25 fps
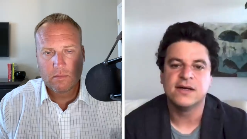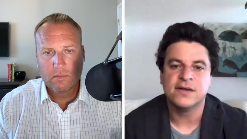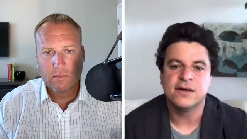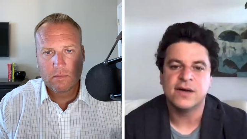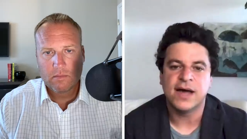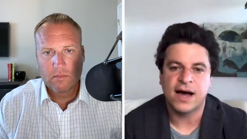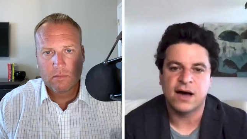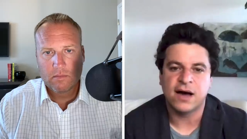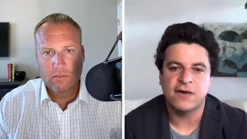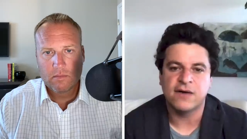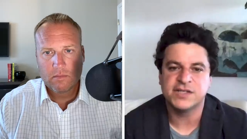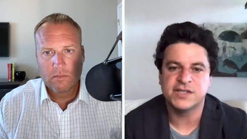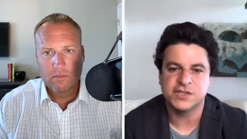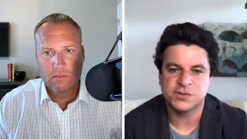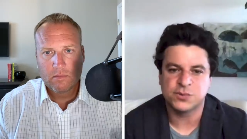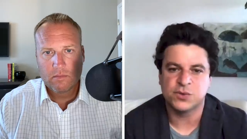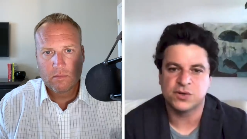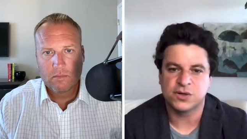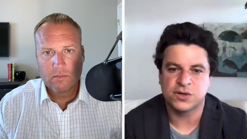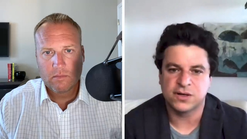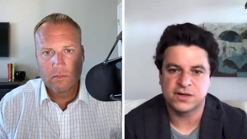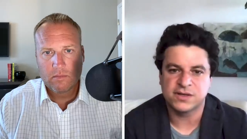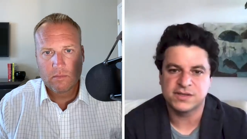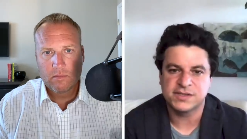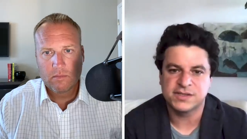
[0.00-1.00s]
Speaker 1: how this
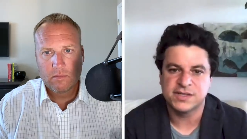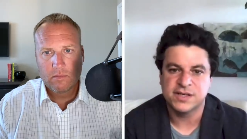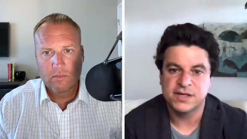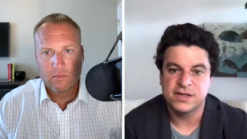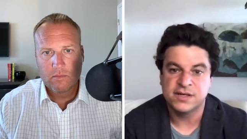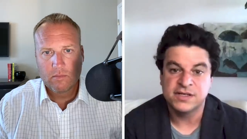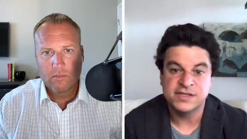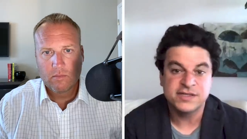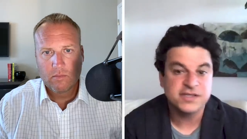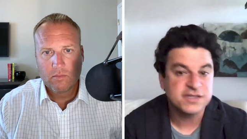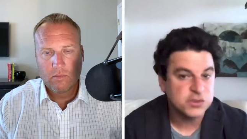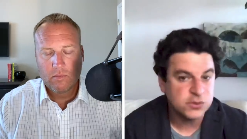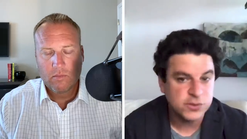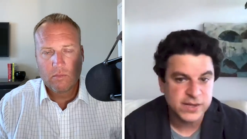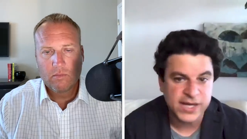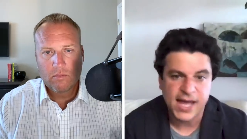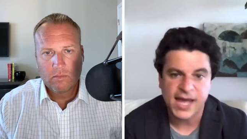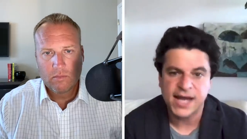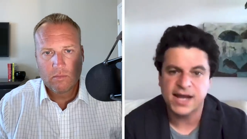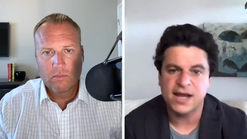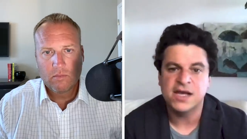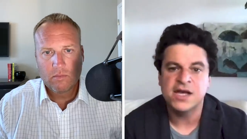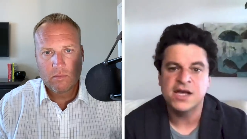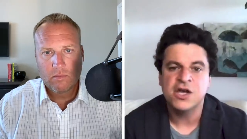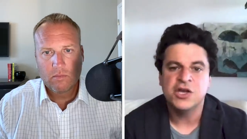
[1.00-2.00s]
works. So you
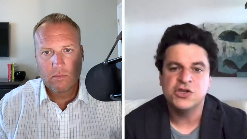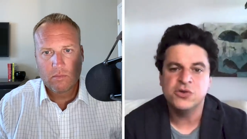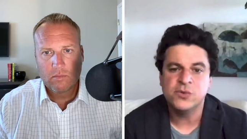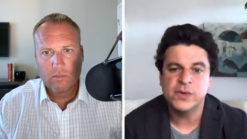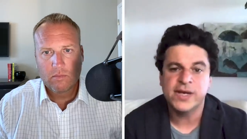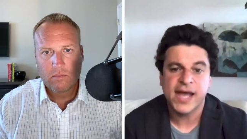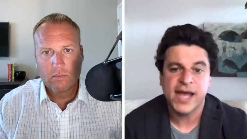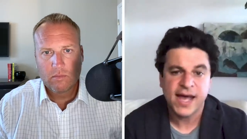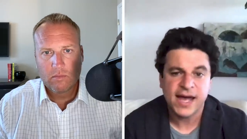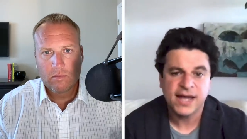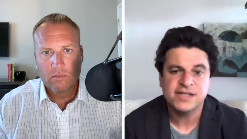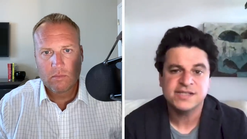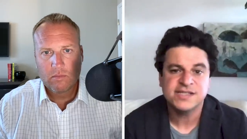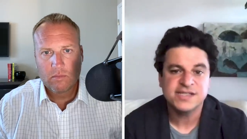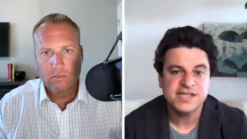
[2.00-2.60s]
can, you can